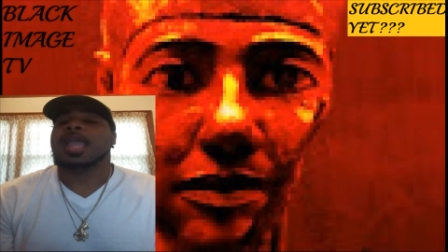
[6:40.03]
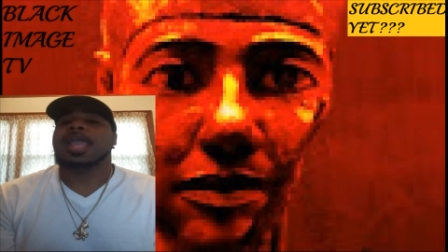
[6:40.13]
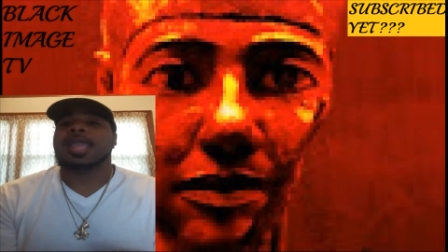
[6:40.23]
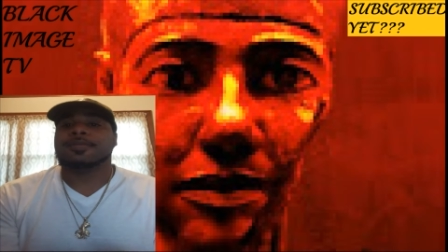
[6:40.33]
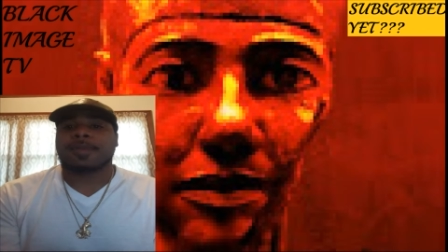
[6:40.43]

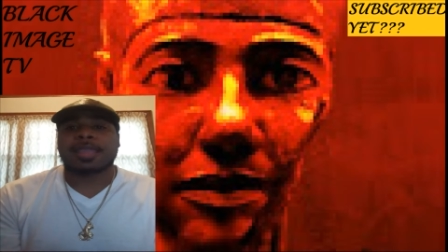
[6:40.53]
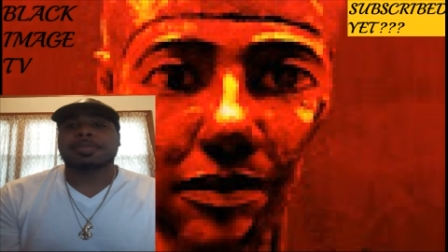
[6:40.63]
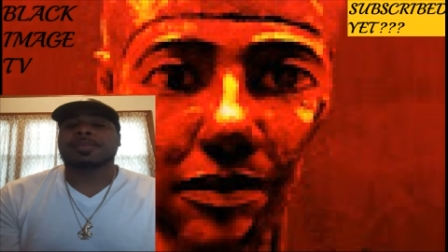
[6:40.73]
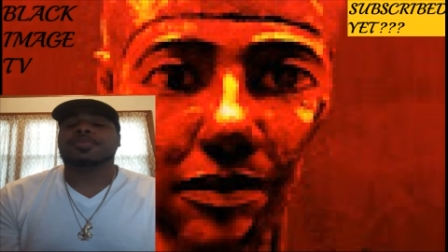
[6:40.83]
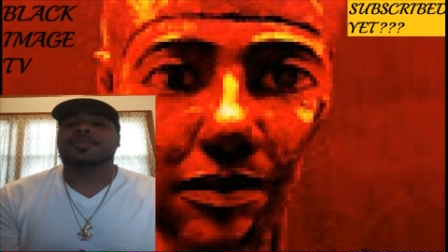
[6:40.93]
And white
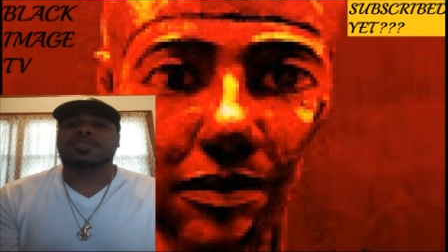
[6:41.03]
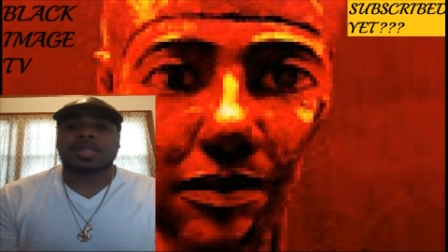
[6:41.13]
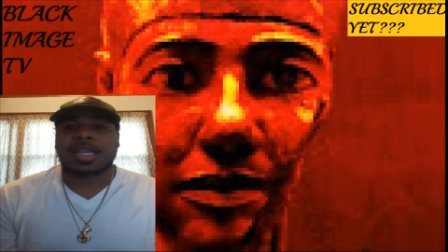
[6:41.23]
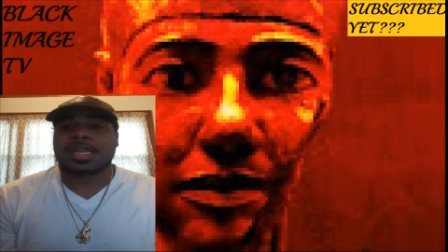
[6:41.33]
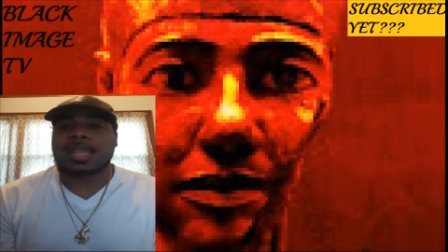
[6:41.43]
people, if you're
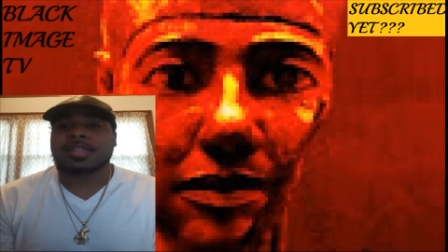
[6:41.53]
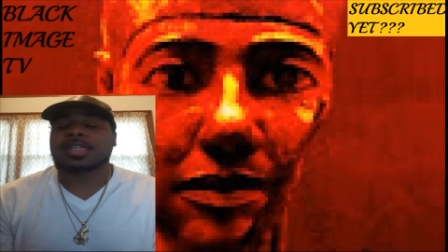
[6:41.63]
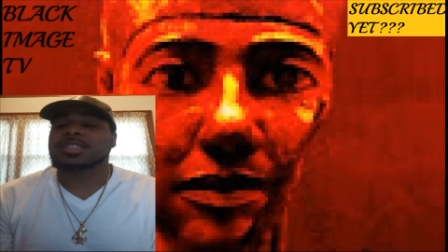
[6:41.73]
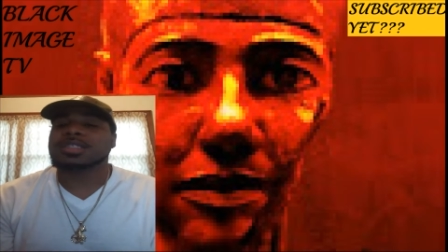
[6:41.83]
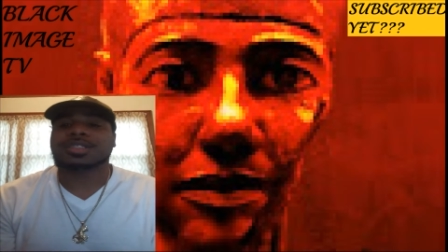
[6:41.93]
looking at
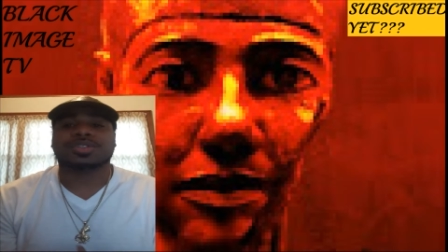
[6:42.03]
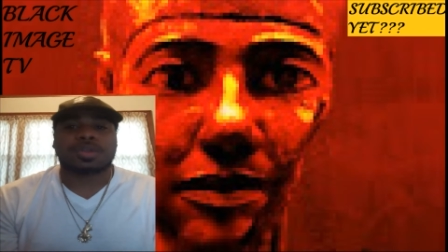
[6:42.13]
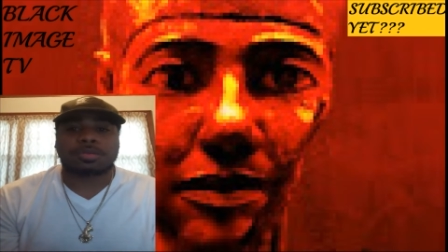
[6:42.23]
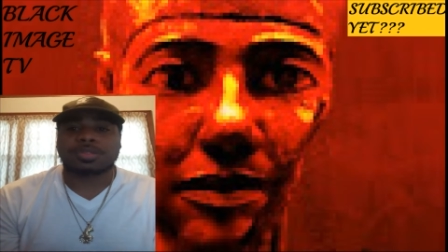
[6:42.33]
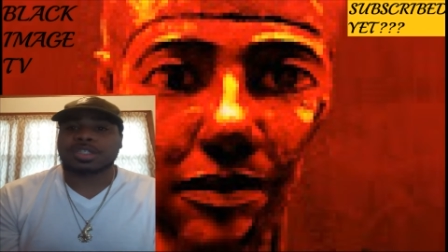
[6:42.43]
this, this is
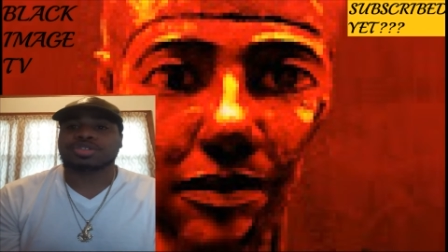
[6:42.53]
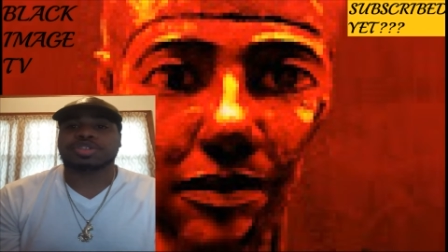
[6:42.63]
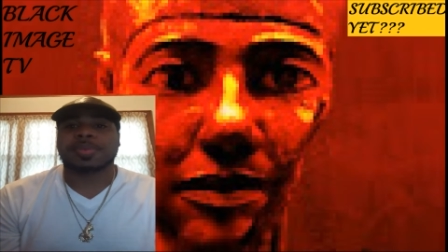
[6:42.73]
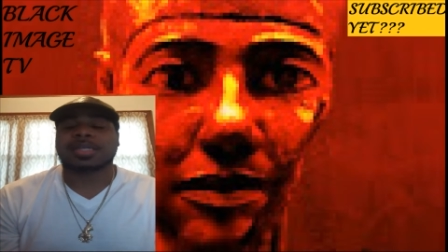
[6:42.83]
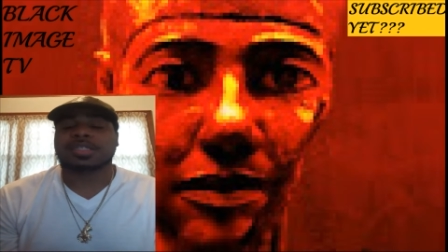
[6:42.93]
no
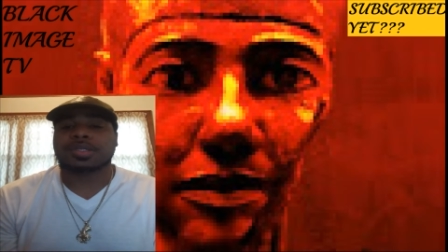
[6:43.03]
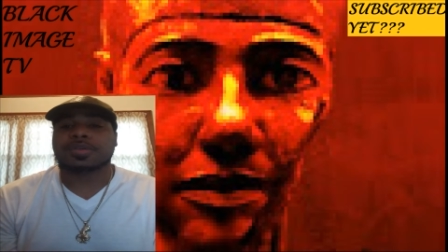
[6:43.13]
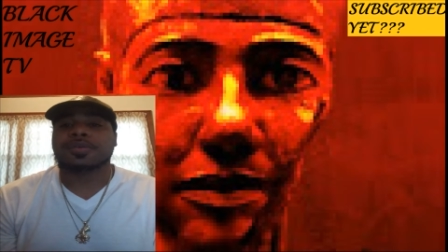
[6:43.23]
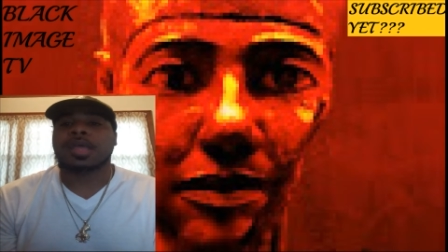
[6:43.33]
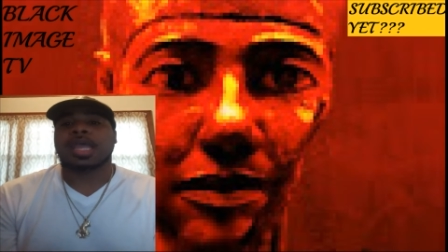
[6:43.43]
disrespect to you.